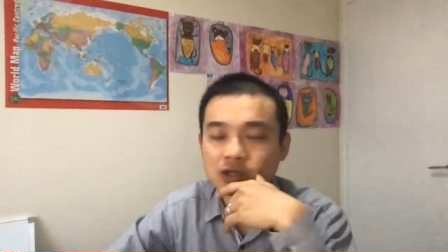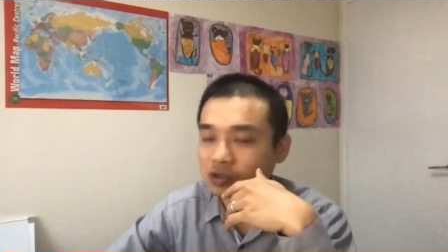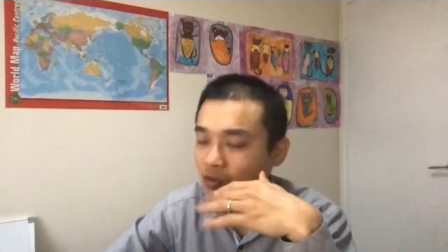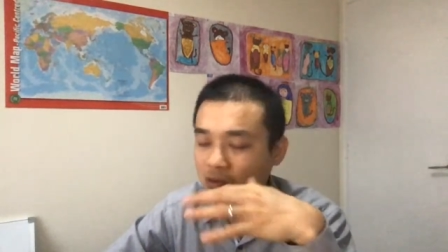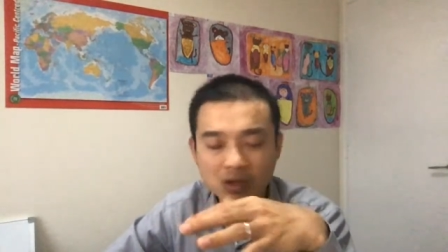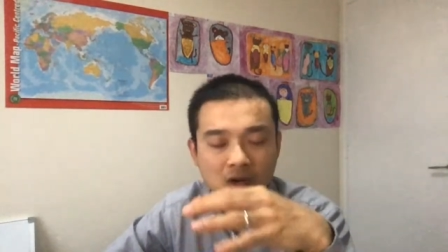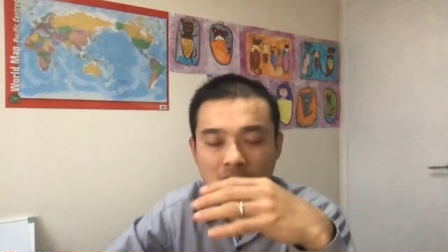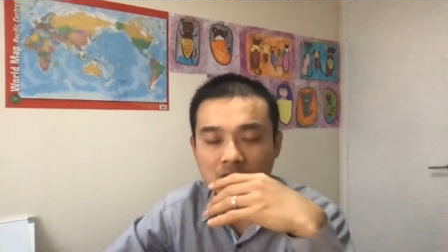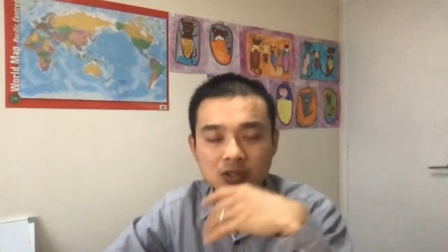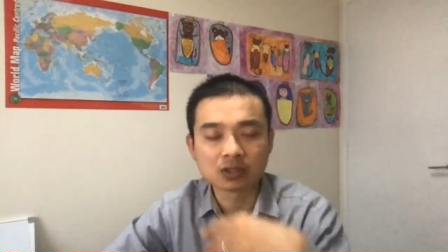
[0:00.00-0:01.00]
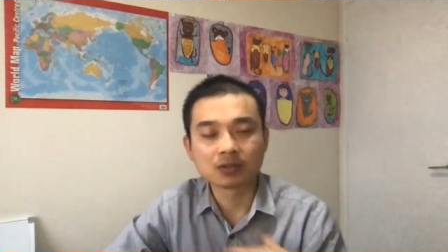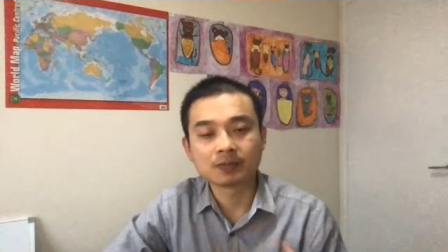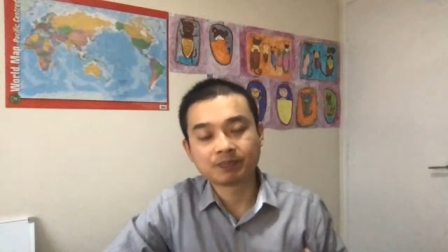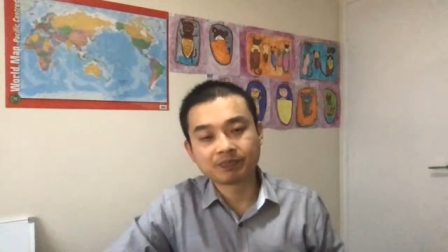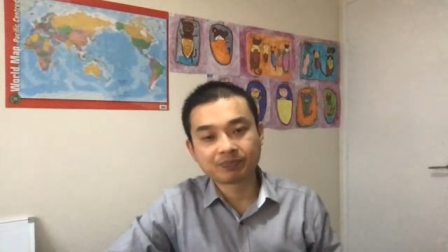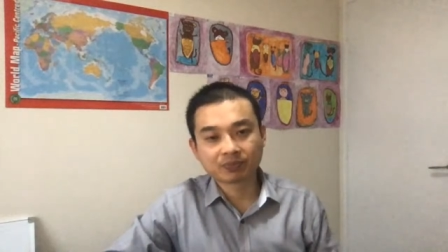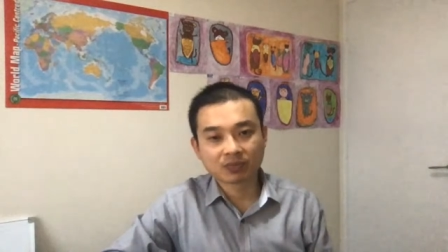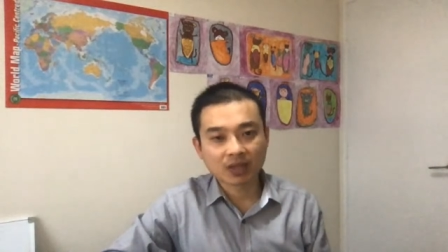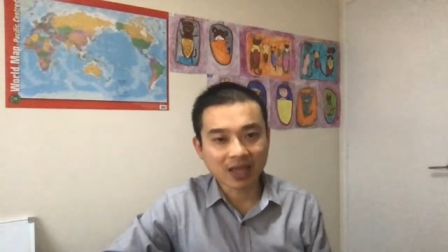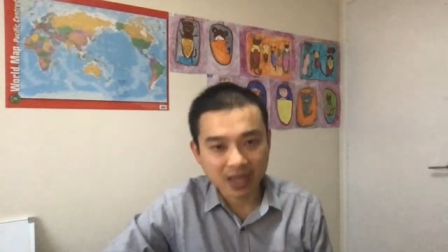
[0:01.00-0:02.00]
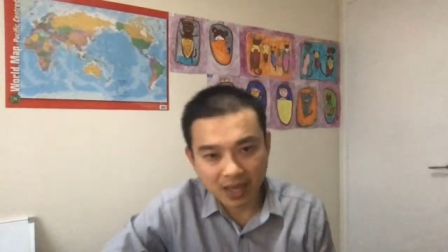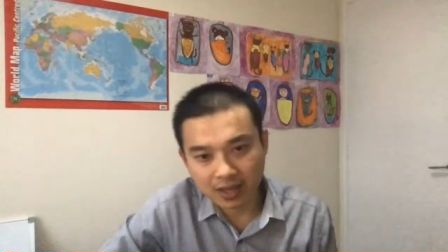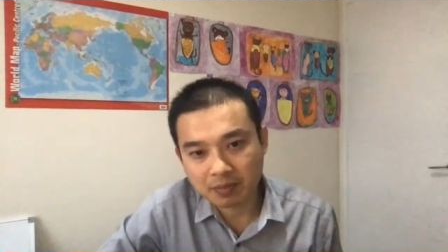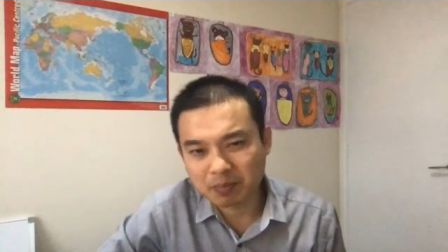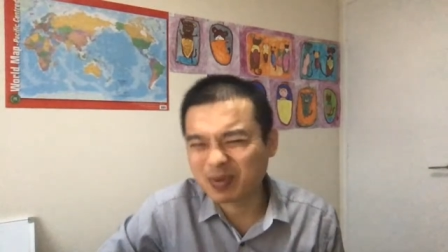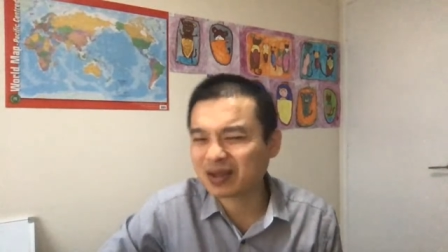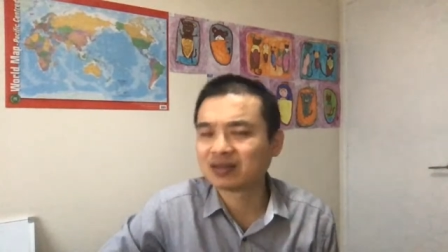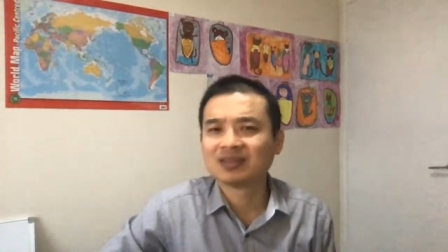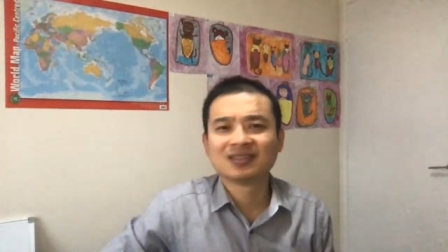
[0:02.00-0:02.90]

So all the organs can, but